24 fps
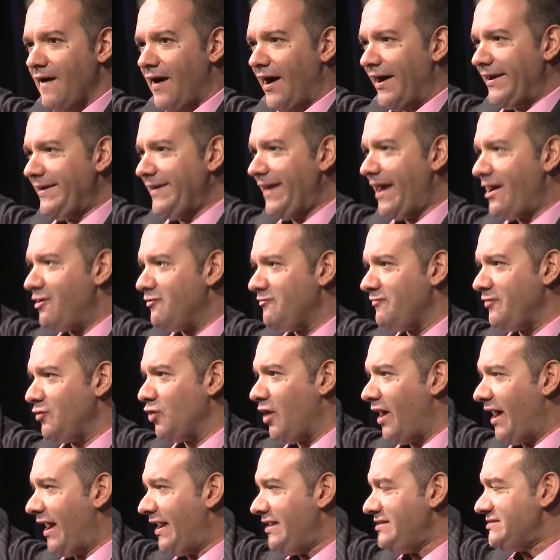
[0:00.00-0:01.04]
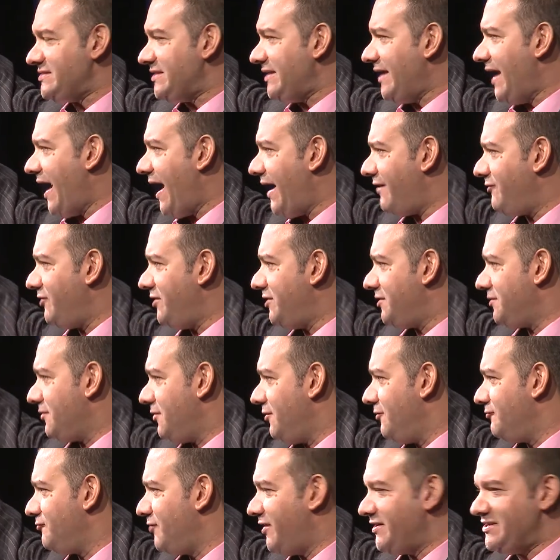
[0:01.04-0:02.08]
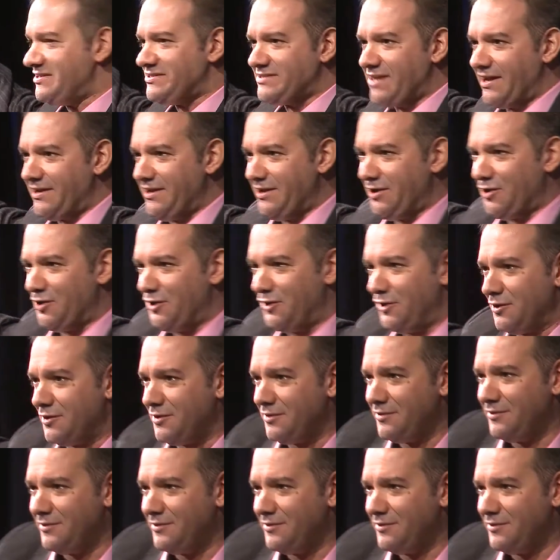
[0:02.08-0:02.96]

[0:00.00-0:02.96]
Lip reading: I now feel like Ainsley Harriet on Ready Steady Cook.